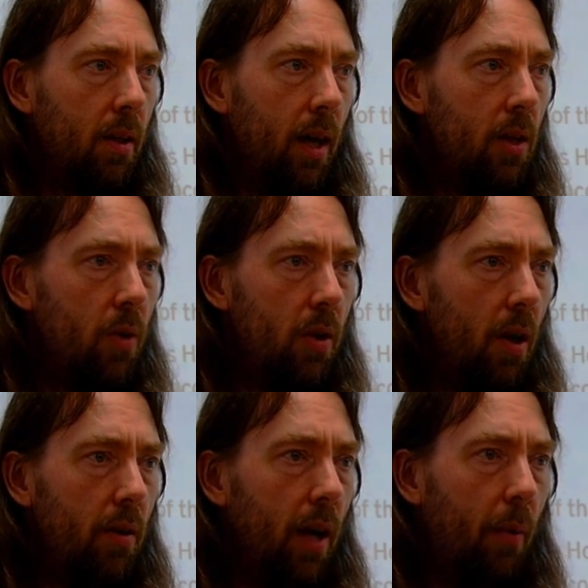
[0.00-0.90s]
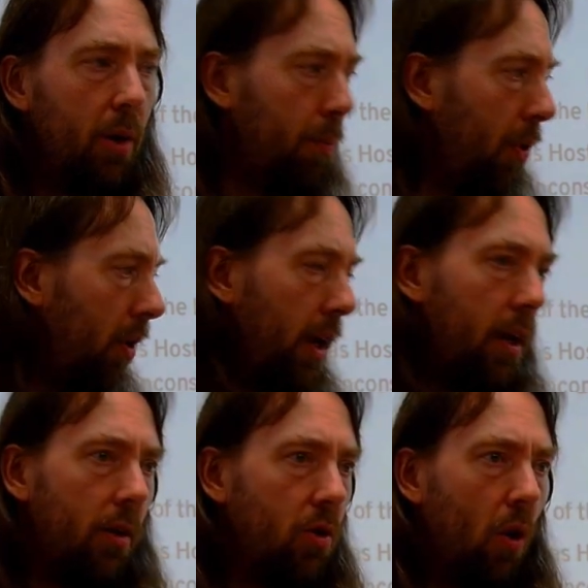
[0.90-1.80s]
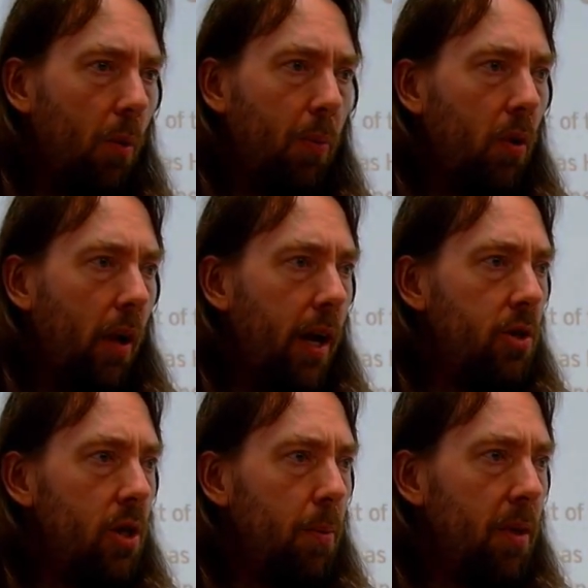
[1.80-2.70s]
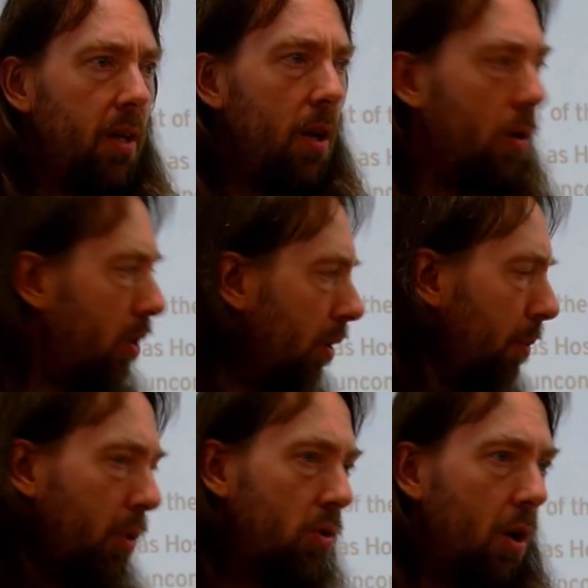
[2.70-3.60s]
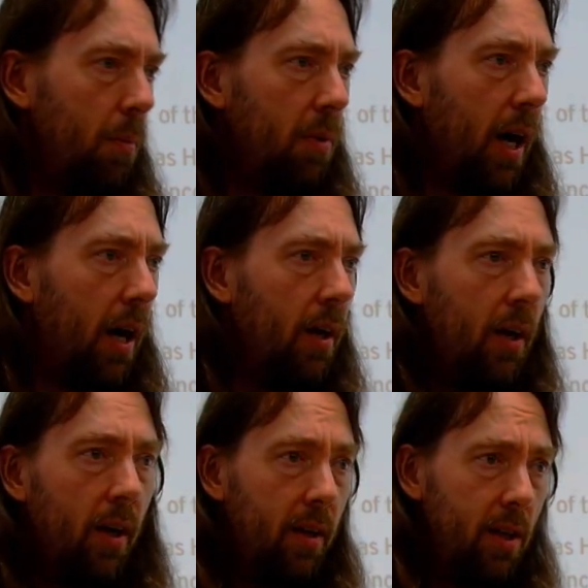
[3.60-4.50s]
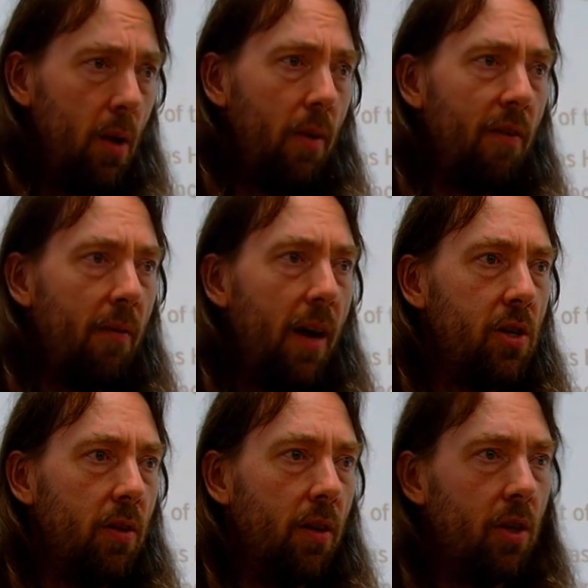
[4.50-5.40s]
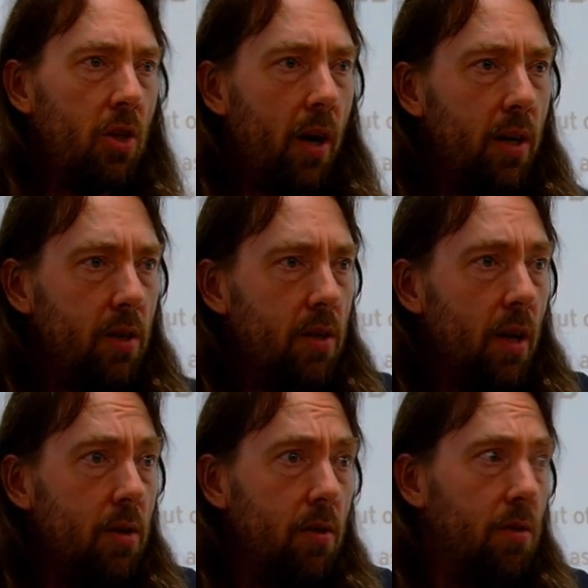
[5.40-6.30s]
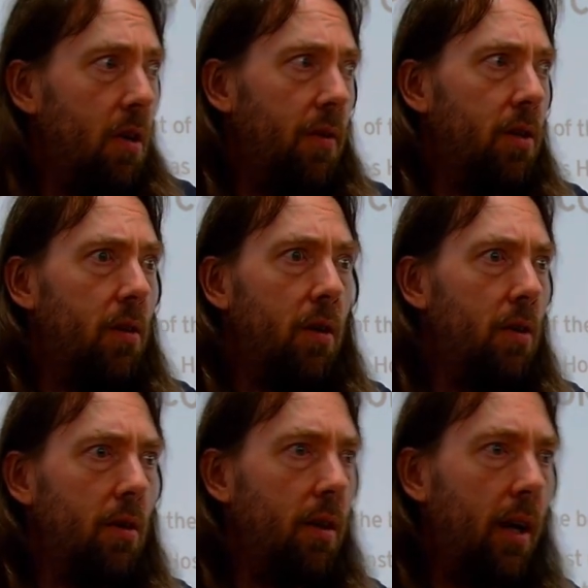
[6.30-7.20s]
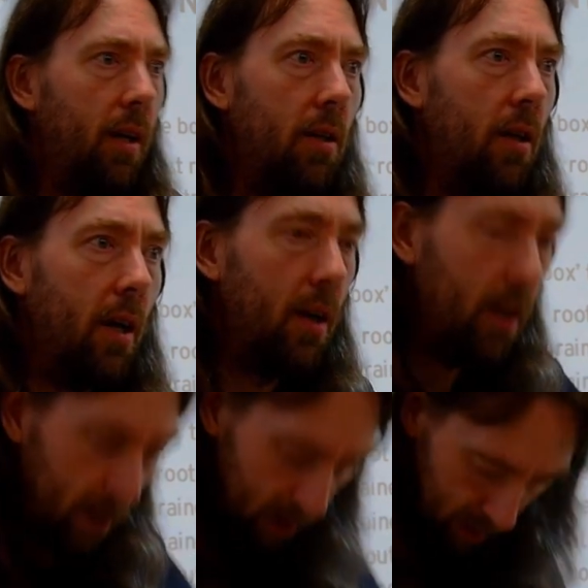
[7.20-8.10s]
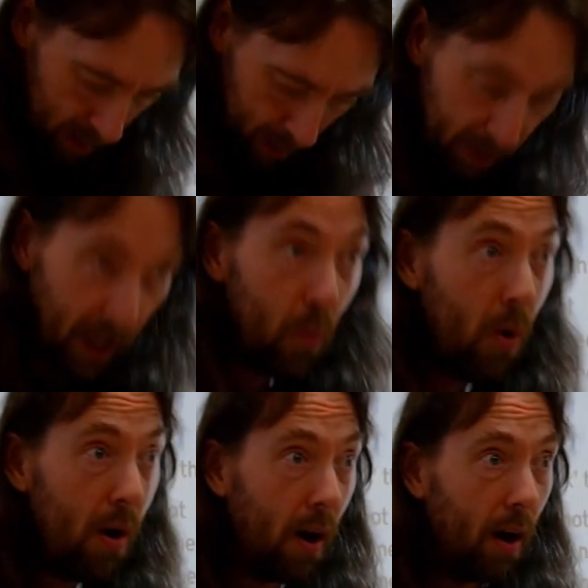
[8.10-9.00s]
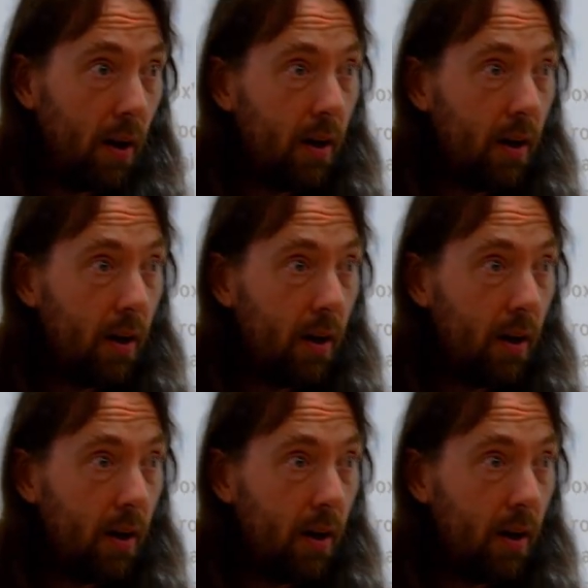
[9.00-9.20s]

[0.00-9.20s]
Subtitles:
And you didn't know that. When you're pulling Docker pull HTTPD or Docker pull Tomcat, there's no information that the Chinese intelligence service are using that container, but they were.